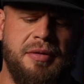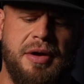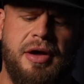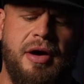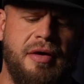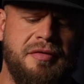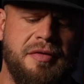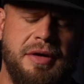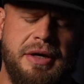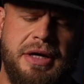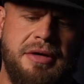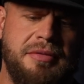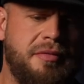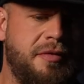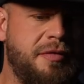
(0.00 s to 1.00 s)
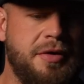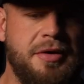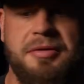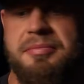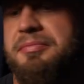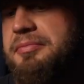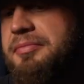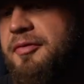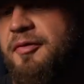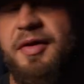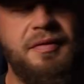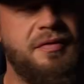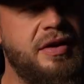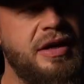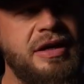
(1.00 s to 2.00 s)
recovery for
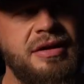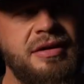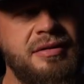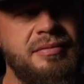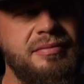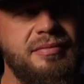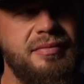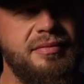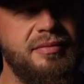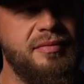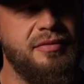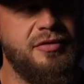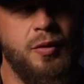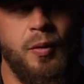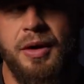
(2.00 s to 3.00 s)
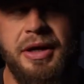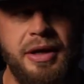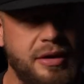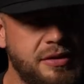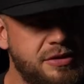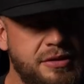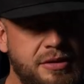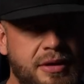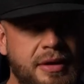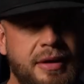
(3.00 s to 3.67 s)
15, 20 years.